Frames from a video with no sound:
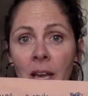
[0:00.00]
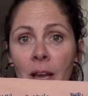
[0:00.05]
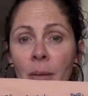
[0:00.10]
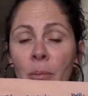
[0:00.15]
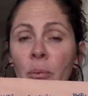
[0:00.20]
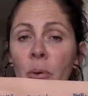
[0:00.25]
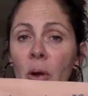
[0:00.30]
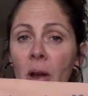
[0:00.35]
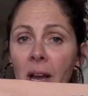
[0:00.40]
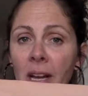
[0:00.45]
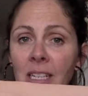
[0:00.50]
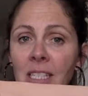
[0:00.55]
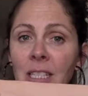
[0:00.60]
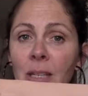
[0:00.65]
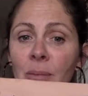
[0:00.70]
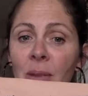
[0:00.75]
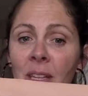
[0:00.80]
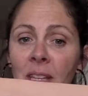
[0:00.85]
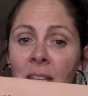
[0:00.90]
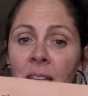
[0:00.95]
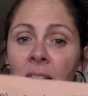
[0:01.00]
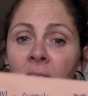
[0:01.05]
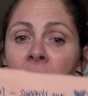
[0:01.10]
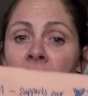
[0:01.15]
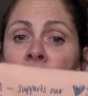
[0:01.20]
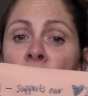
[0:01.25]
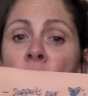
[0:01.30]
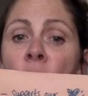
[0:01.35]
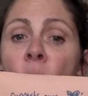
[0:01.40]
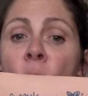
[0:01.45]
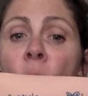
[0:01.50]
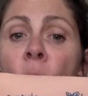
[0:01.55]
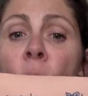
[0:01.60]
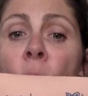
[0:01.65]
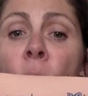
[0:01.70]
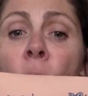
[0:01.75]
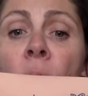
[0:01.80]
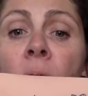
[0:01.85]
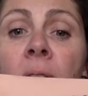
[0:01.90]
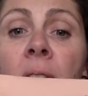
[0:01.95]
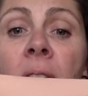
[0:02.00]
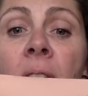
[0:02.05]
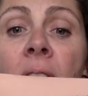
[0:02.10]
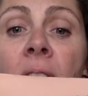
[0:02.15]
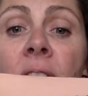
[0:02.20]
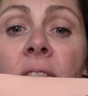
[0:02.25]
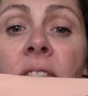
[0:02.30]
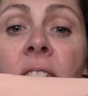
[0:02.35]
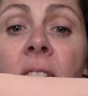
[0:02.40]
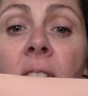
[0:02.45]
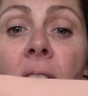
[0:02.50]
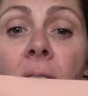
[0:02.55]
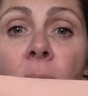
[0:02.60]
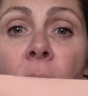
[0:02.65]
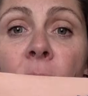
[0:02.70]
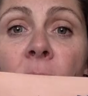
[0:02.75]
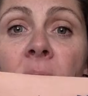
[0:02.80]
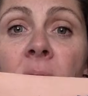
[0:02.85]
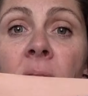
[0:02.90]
approximately 1/2 cup.